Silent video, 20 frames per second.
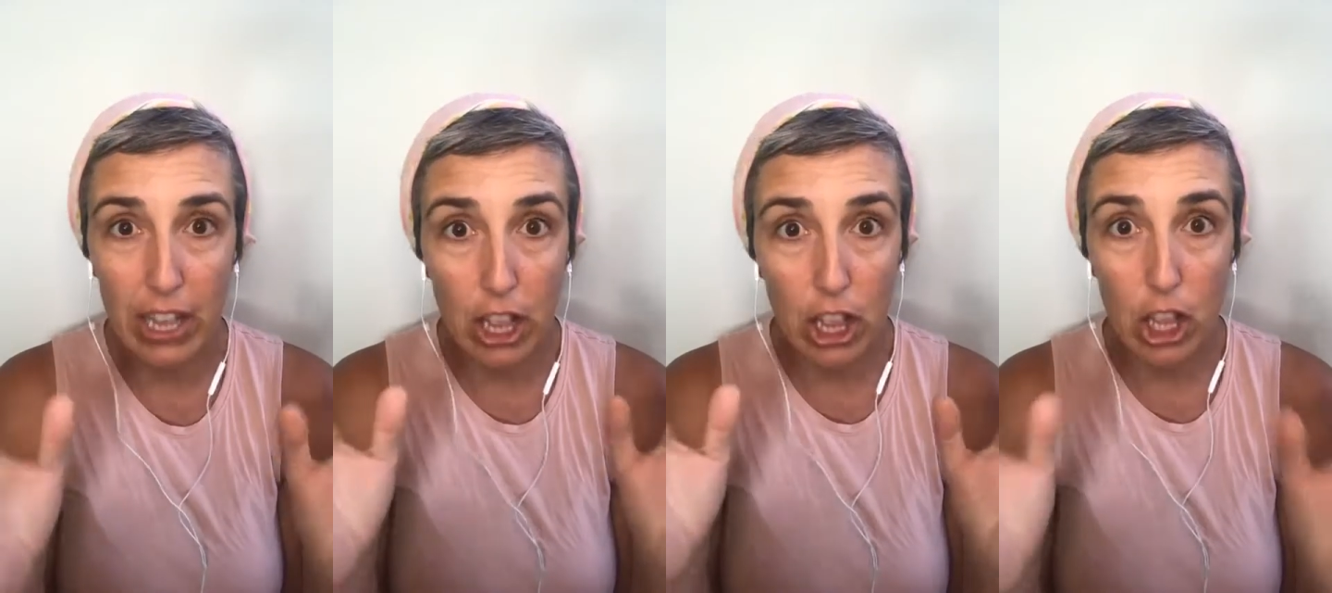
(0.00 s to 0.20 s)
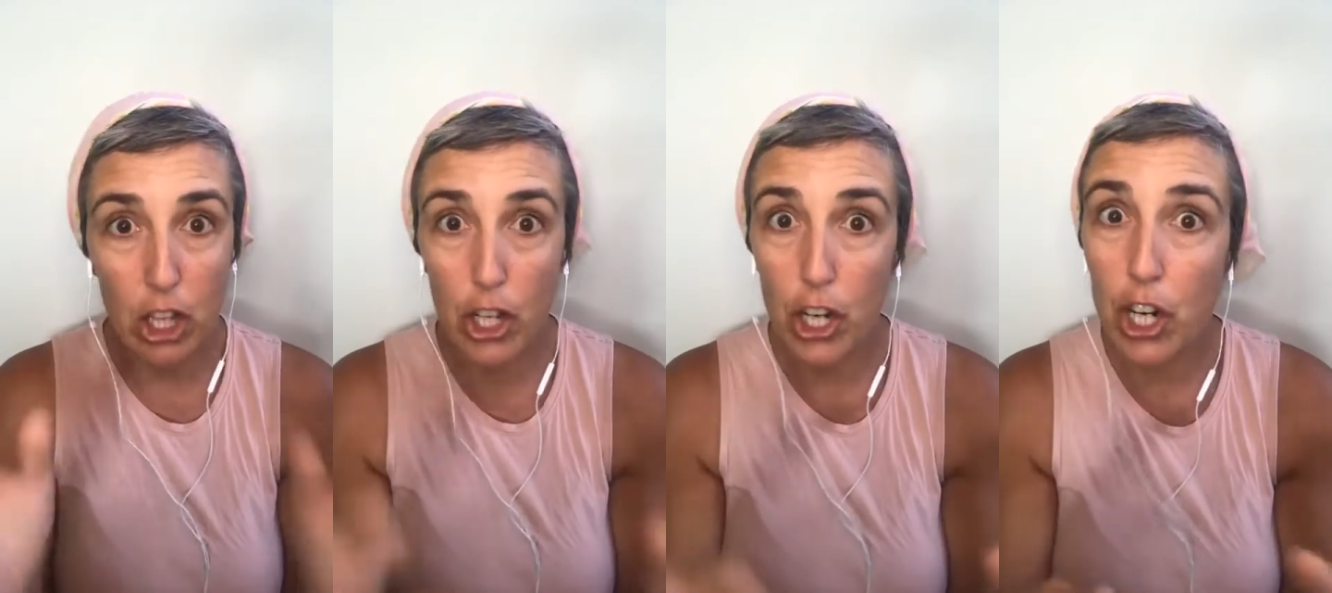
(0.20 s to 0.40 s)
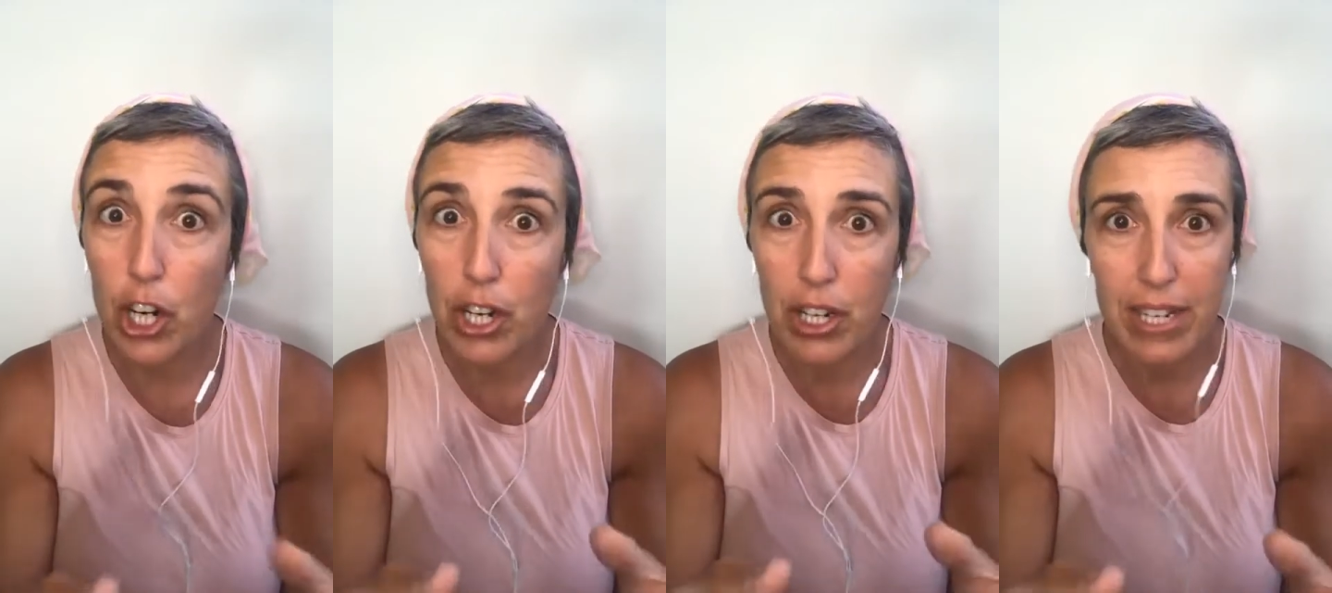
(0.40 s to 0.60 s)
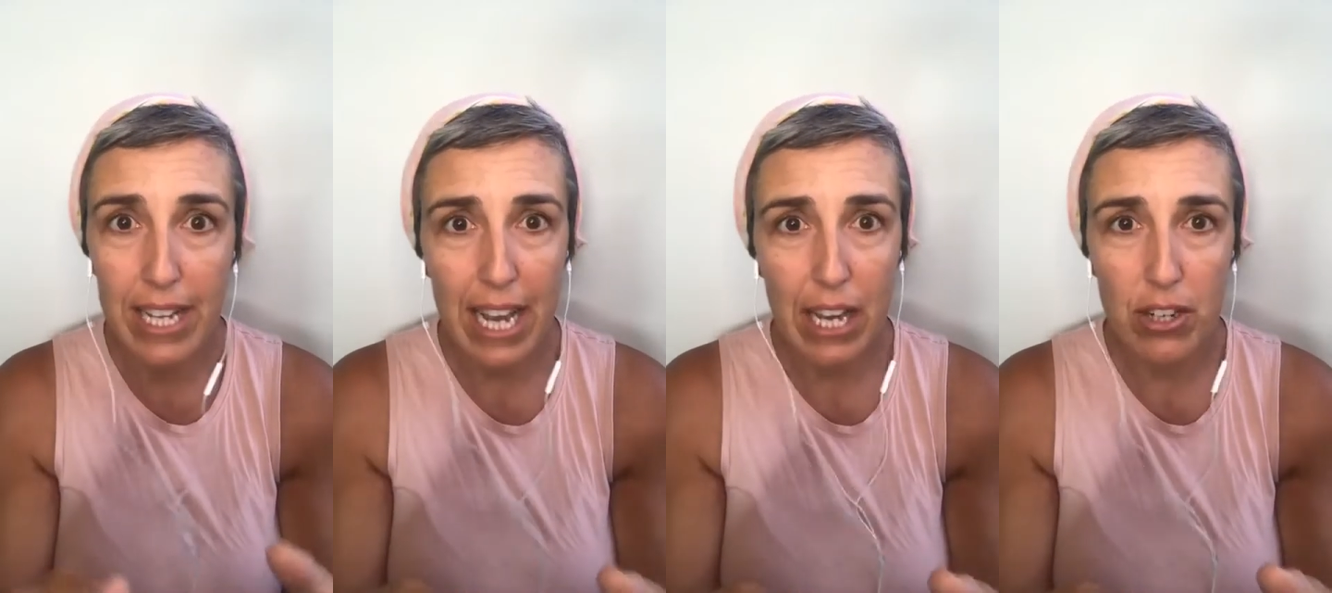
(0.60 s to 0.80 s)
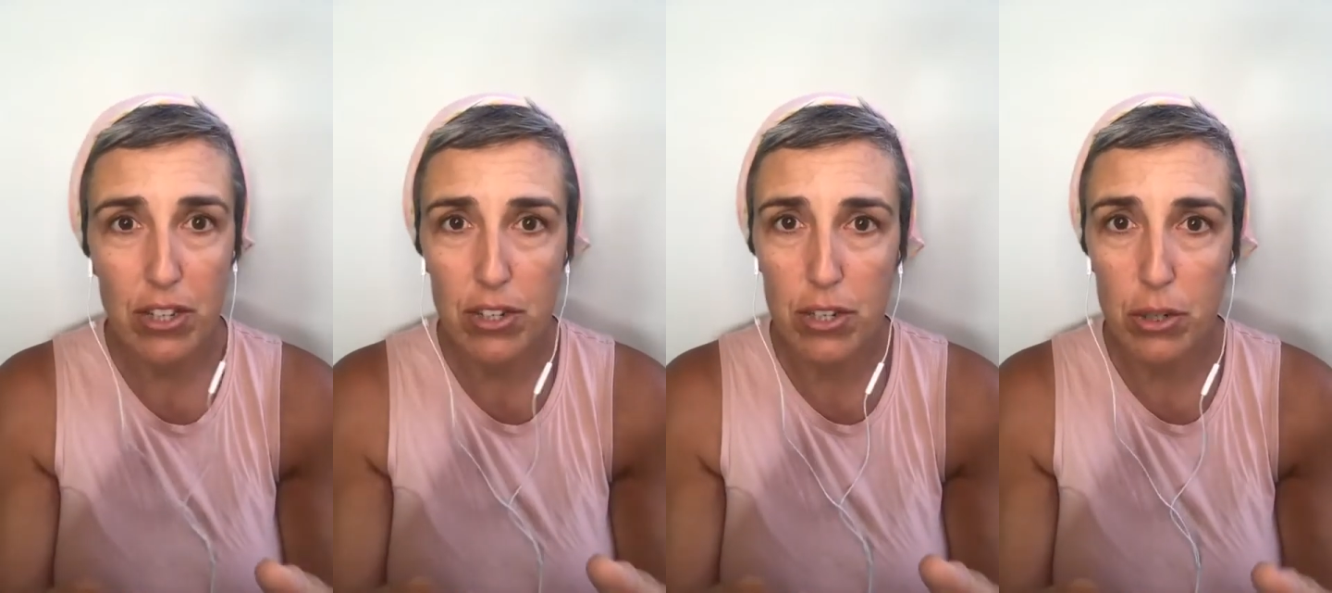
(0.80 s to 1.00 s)
learned
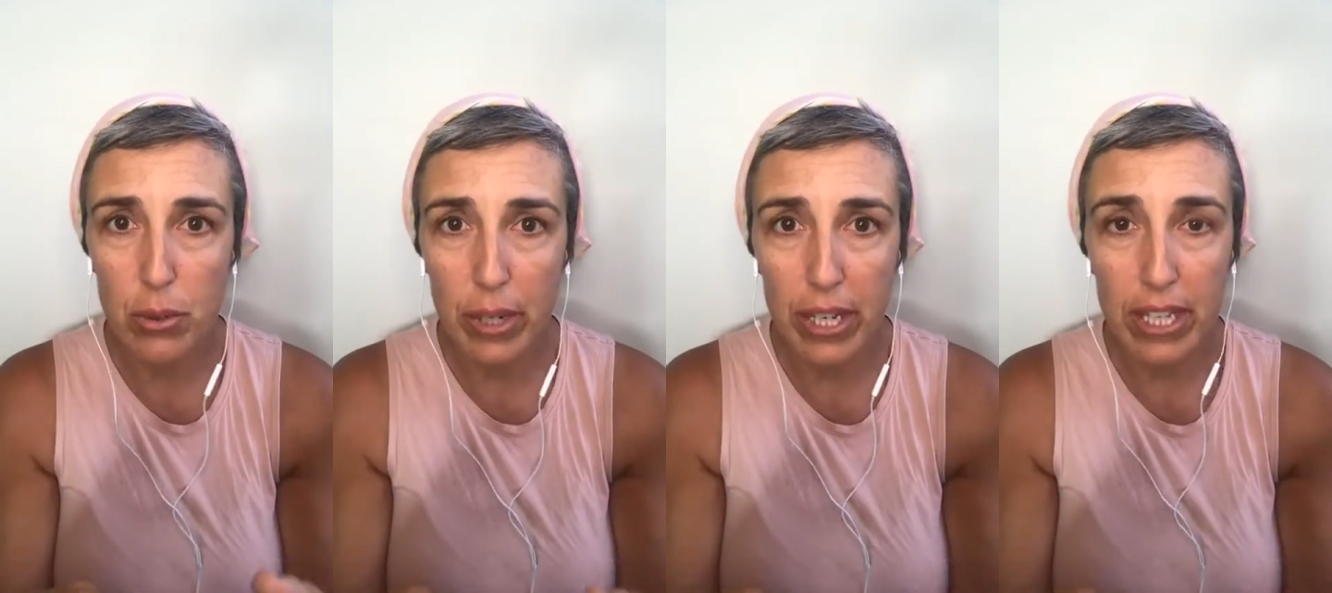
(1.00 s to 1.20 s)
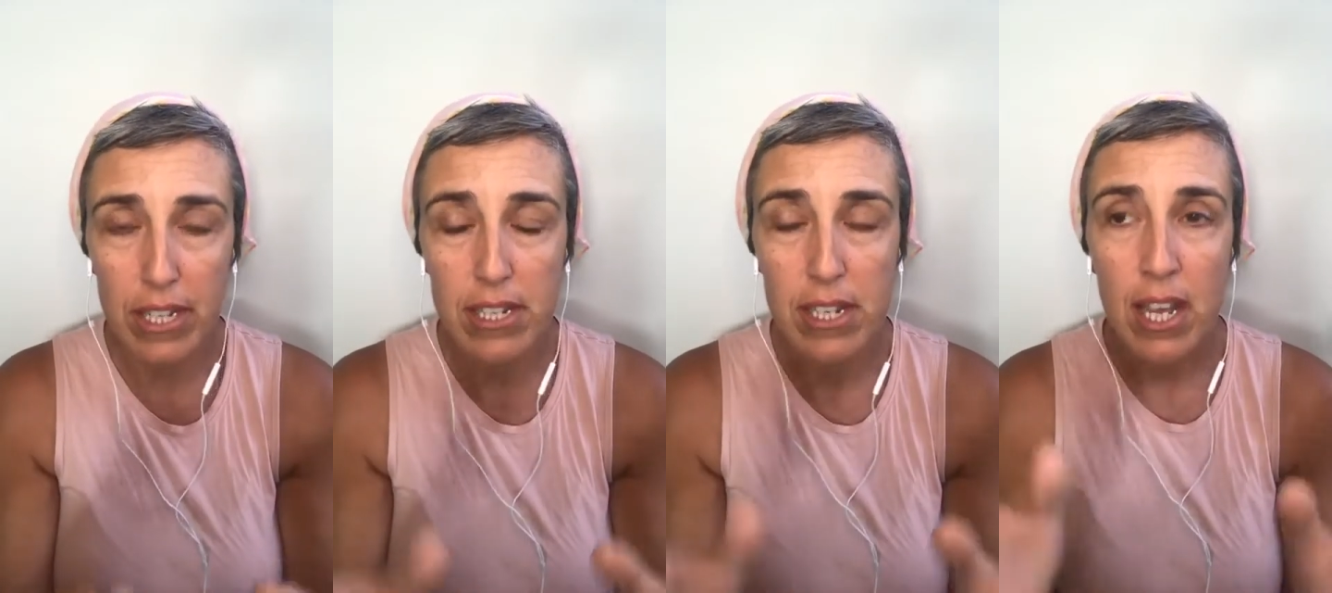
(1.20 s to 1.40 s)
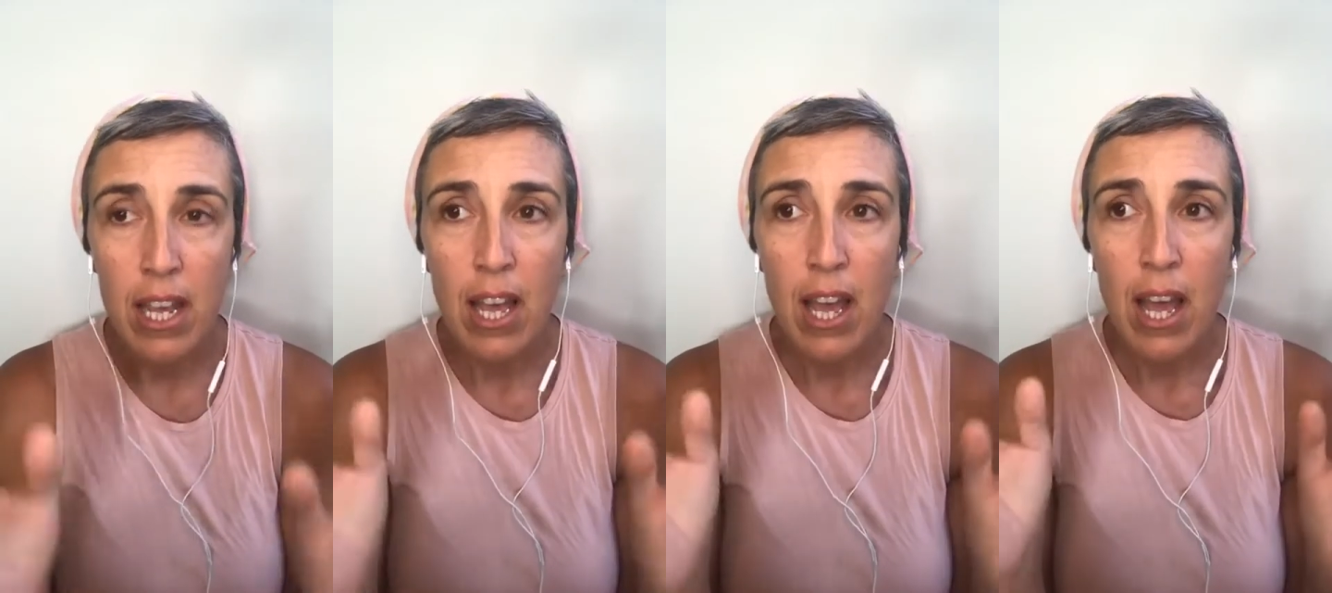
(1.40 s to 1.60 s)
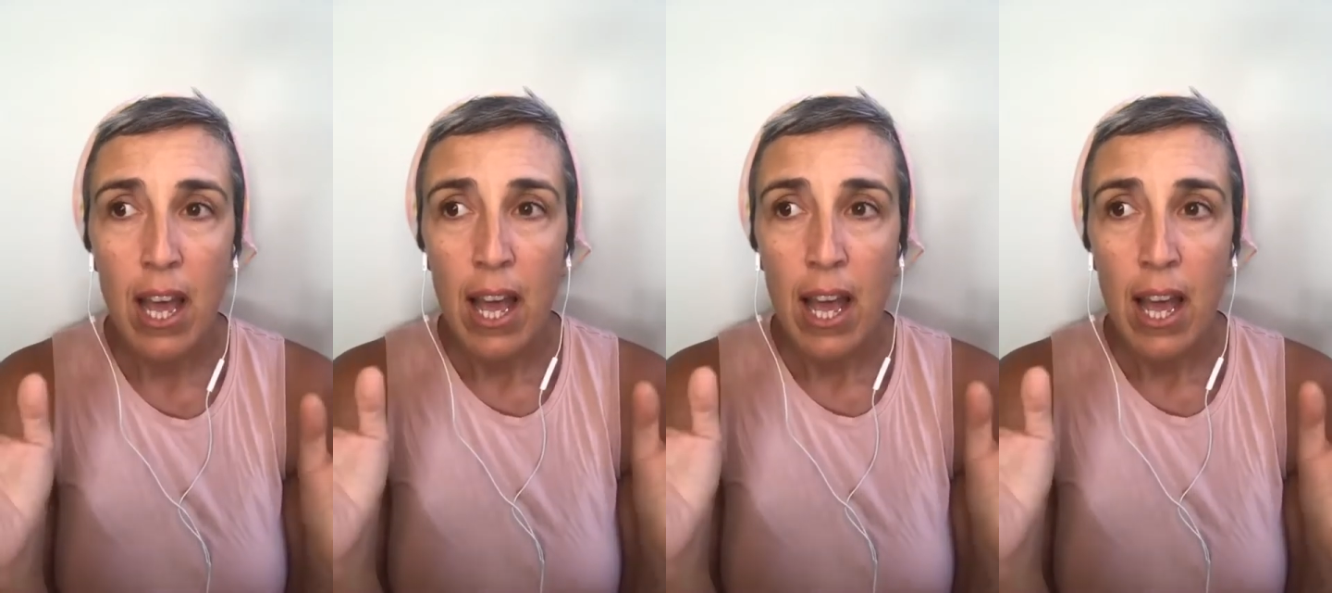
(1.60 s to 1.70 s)
how to do it.